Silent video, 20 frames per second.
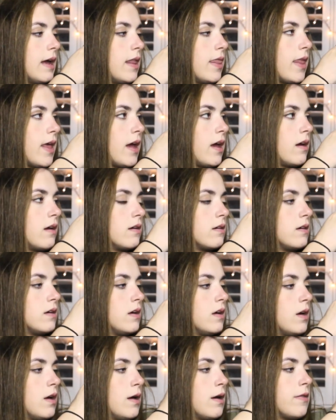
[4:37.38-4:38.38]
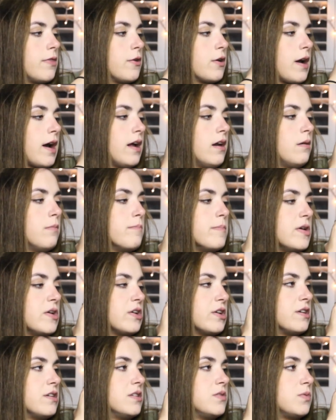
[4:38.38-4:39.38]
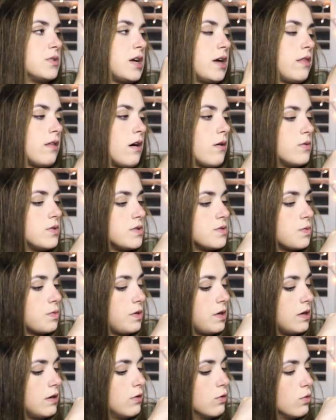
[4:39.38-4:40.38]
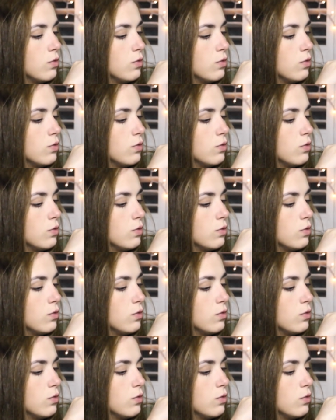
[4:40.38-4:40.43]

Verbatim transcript: and like they're kind of mirrored, but I thought was really